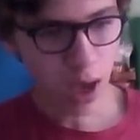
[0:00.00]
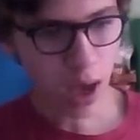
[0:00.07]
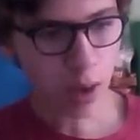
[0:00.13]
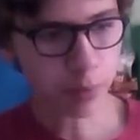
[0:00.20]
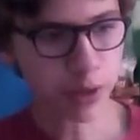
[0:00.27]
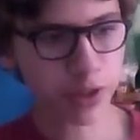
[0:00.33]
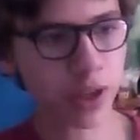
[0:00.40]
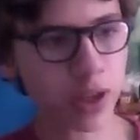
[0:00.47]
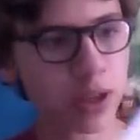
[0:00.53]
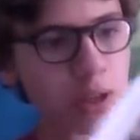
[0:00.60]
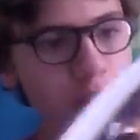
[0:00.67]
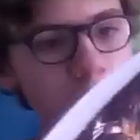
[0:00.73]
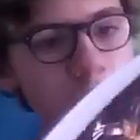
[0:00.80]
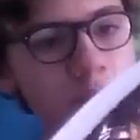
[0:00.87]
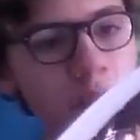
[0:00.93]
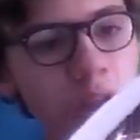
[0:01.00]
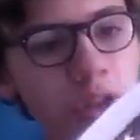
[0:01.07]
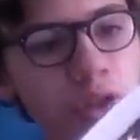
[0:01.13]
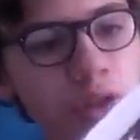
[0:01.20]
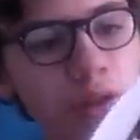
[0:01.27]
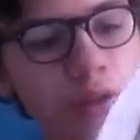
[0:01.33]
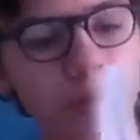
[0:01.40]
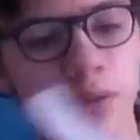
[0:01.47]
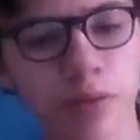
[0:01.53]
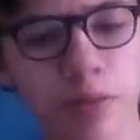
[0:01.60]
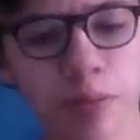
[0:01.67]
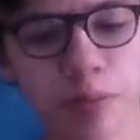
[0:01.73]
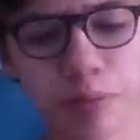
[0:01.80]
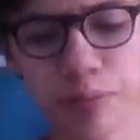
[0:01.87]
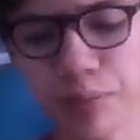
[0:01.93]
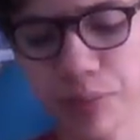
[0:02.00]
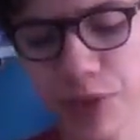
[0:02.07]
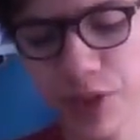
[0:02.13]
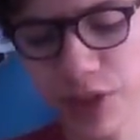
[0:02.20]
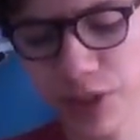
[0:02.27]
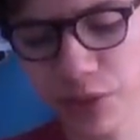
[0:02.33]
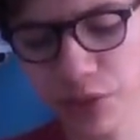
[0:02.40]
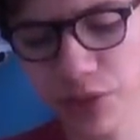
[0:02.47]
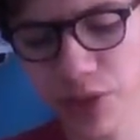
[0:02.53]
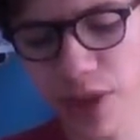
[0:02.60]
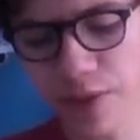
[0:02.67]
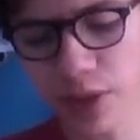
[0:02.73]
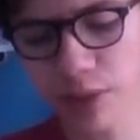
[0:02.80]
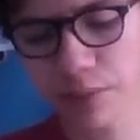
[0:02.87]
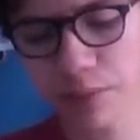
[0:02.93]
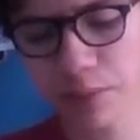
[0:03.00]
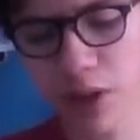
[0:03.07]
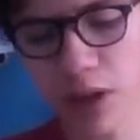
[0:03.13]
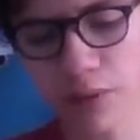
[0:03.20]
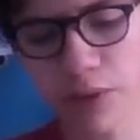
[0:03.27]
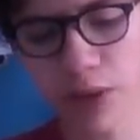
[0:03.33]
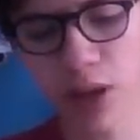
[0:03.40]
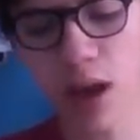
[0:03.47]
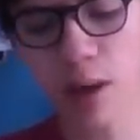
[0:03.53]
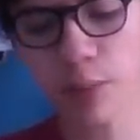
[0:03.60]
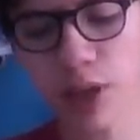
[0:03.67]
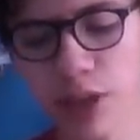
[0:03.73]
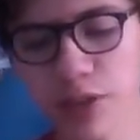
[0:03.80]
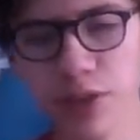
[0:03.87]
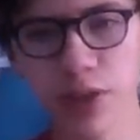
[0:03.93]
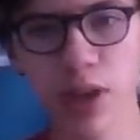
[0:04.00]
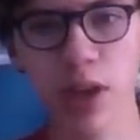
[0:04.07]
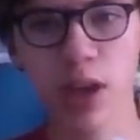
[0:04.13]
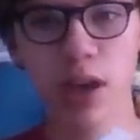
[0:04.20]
It's like a collection of 6 or 7 of the comics.